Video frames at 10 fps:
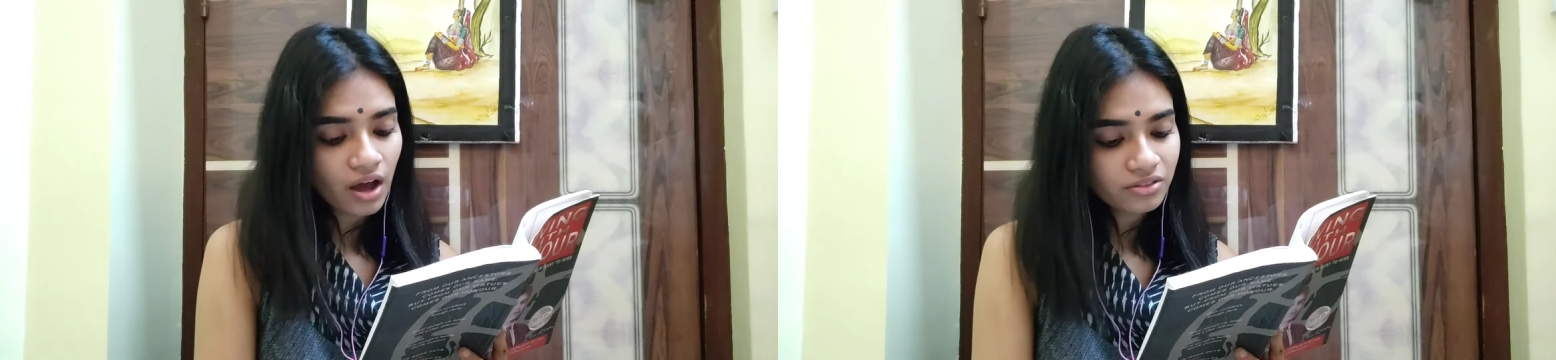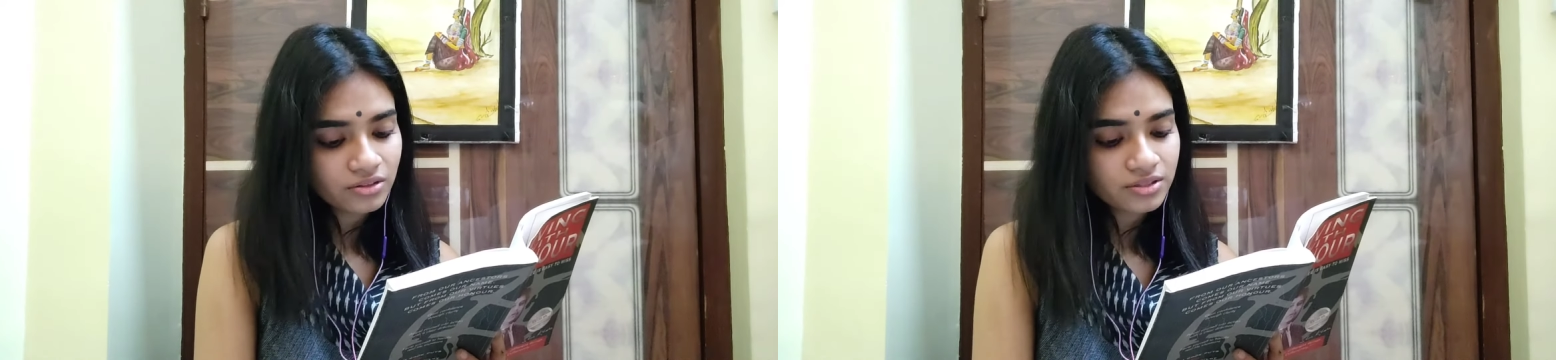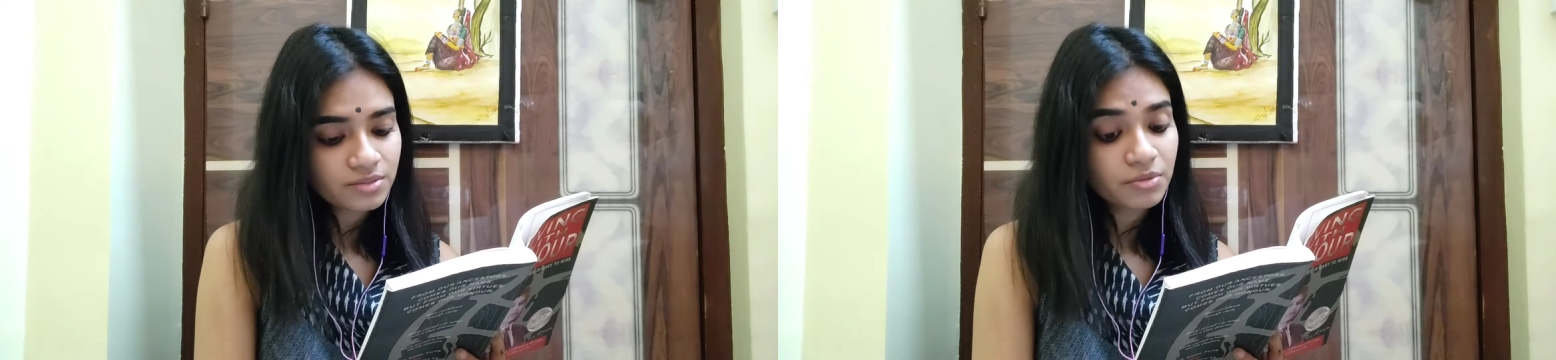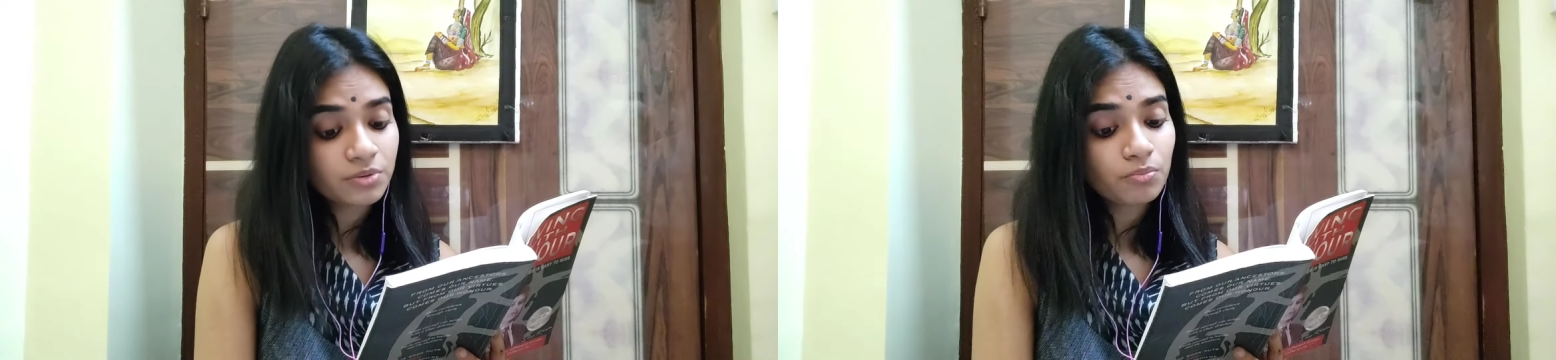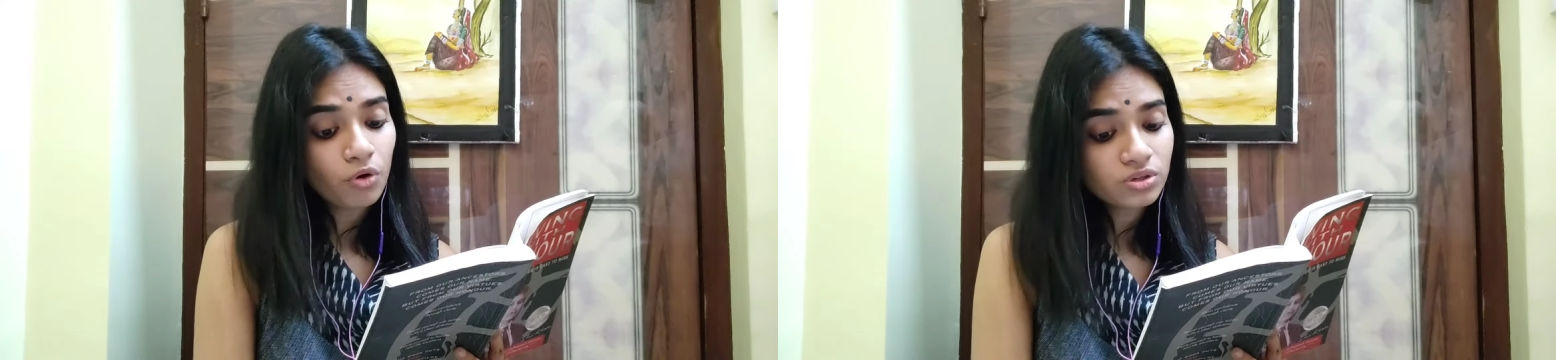others,
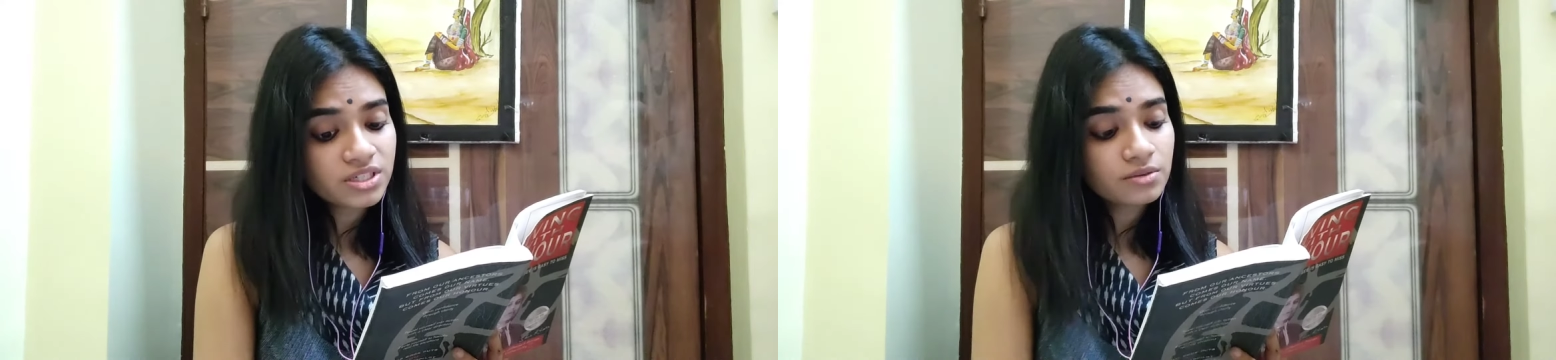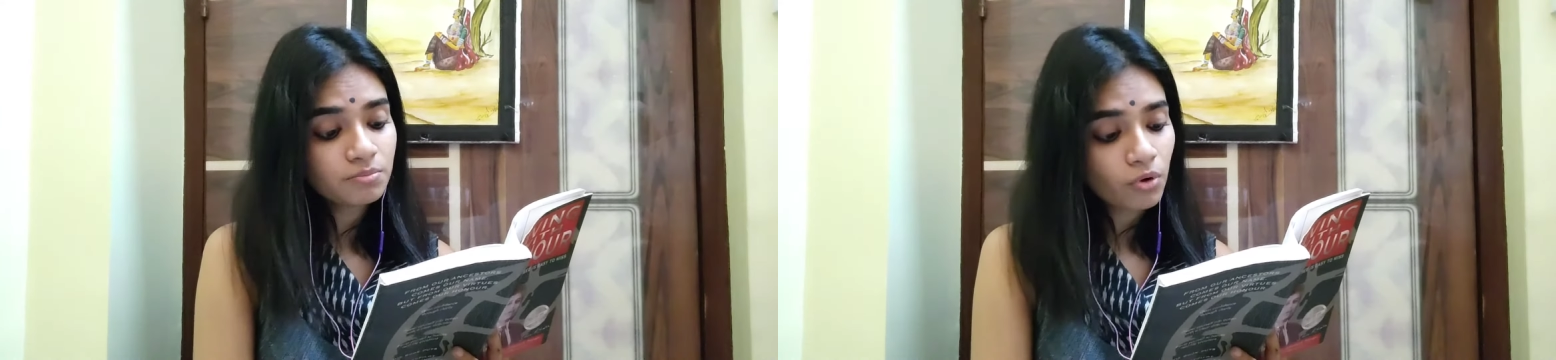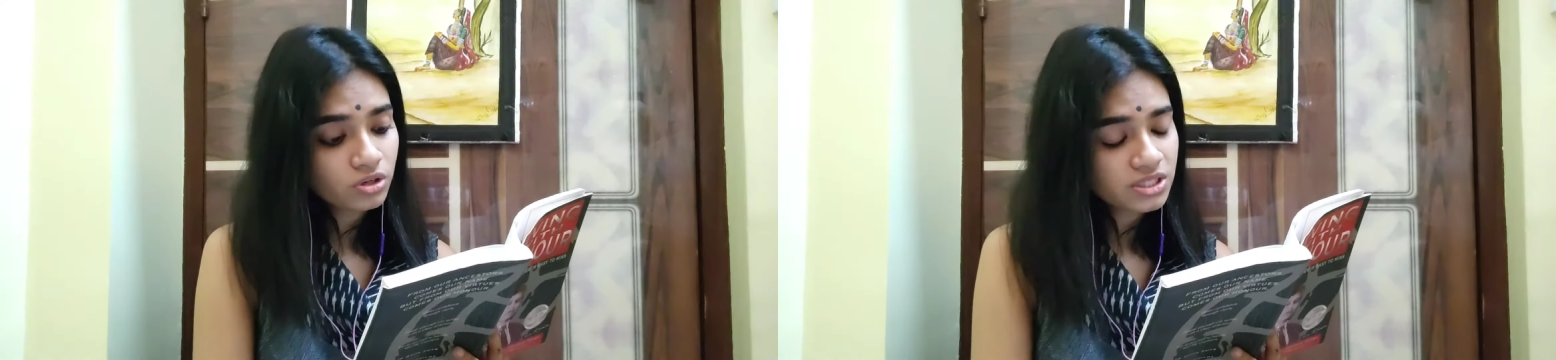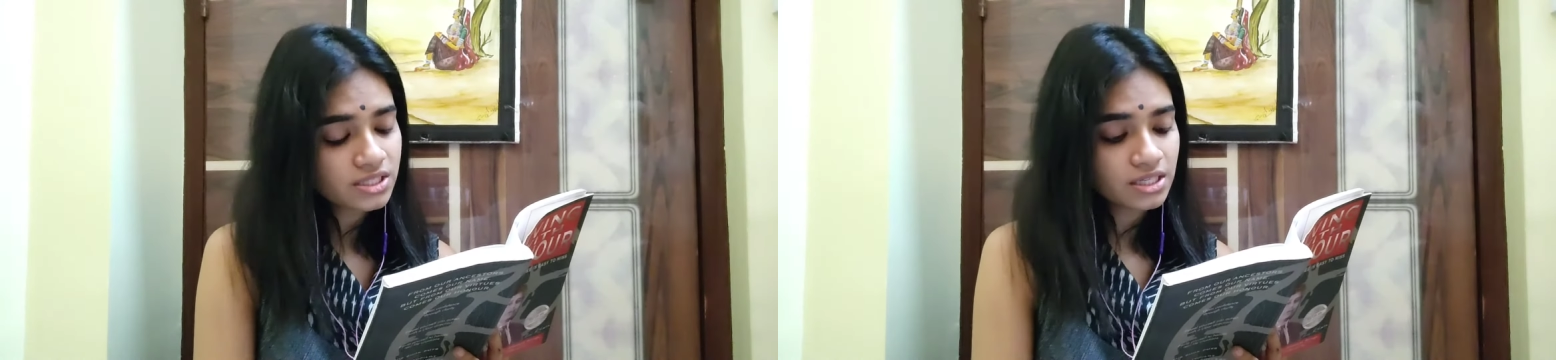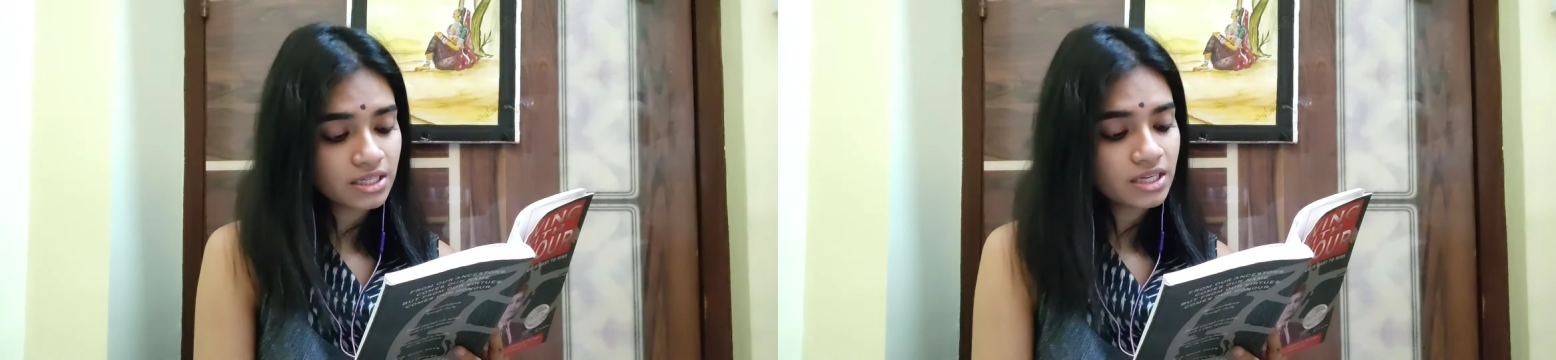but most
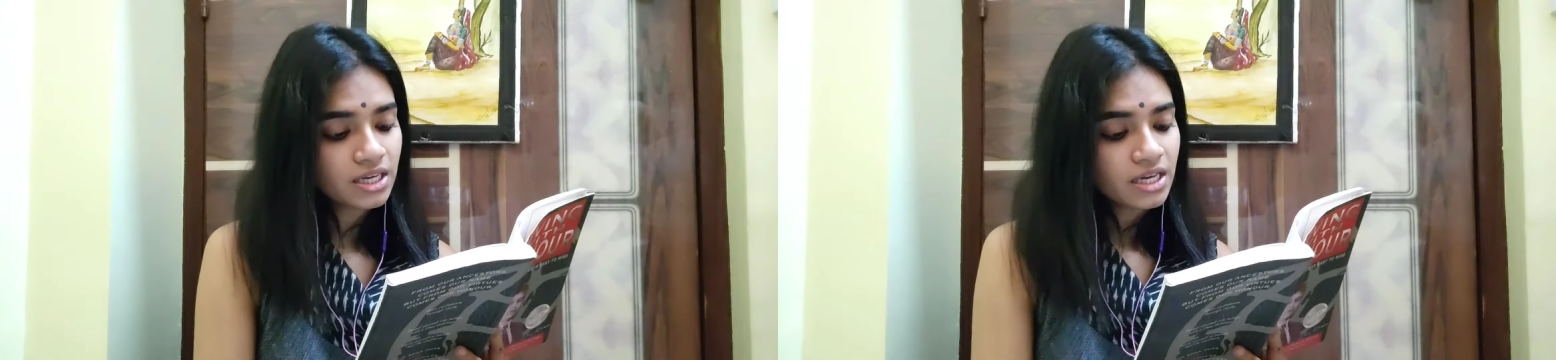importantly,